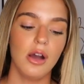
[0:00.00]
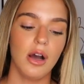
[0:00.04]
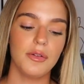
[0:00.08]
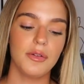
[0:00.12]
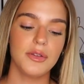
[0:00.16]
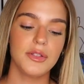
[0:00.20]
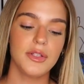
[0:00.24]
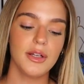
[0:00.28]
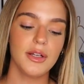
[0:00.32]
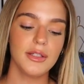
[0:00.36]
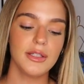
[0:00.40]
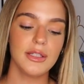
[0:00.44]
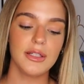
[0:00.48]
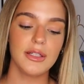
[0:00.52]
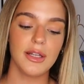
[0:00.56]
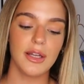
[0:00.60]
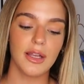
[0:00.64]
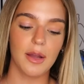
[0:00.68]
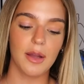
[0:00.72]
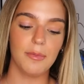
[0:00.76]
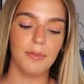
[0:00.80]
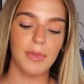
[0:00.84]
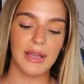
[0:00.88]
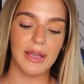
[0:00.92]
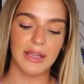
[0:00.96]
I've started
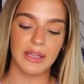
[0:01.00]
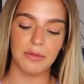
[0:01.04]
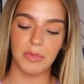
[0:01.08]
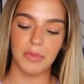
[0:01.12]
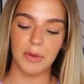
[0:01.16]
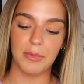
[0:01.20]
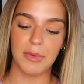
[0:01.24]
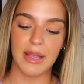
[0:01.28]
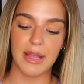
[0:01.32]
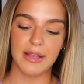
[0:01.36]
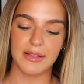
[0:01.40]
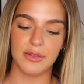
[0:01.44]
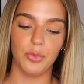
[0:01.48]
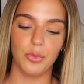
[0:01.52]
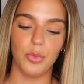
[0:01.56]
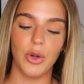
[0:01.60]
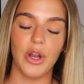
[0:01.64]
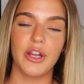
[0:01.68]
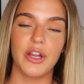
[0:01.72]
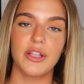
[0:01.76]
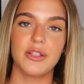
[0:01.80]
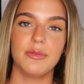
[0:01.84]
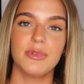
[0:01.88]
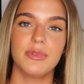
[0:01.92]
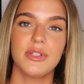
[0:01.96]
like unpacking my bag and
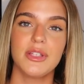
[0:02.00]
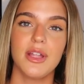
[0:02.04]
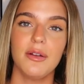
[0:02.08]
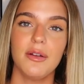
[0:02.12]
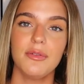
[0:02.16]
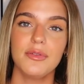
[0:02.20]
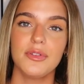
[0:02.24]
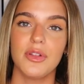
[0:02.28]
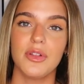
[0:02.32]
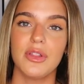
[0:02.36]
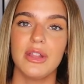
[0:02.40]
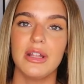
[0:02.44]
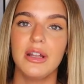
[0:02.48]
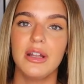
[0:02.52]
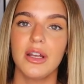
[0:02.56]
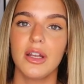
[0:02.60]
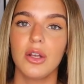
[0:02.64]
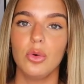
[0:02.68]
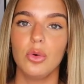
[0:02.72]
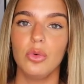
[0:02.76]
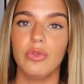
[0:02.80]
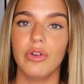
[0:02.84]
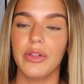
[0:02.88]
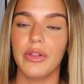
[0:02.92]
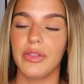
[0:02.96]
wearing some stuff, so they're
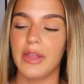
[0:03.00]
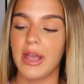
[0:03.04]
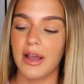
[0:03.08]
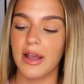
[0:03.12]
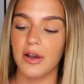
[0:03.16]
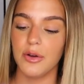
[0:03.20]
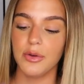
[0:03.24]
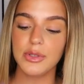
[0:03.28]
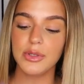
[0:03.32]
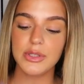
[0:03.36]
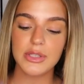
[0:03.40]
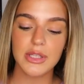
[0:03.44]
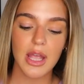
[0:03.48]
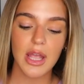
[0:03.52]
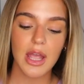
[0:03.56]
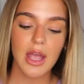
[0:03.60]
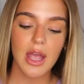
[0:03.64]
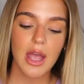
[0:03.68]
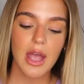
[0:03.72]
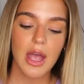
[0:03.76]
like all around the house.